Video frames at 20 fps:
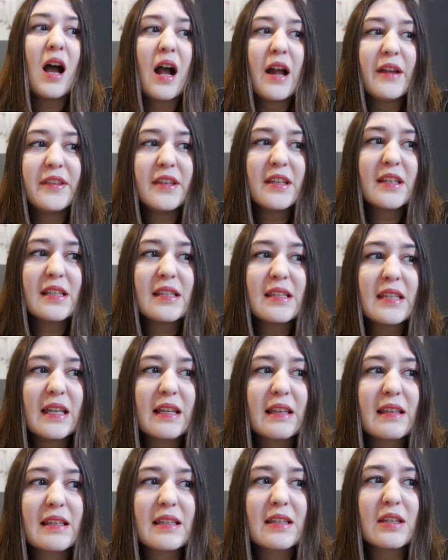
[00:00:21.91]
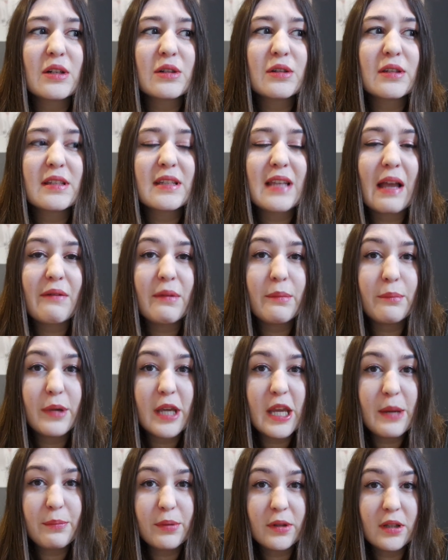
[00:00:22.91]
I think 6 or 7
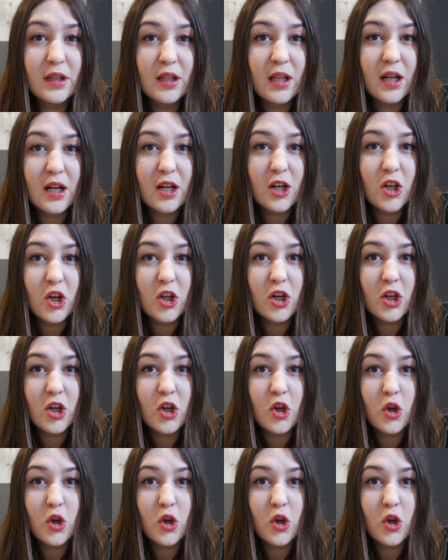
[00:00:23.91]
people are gonna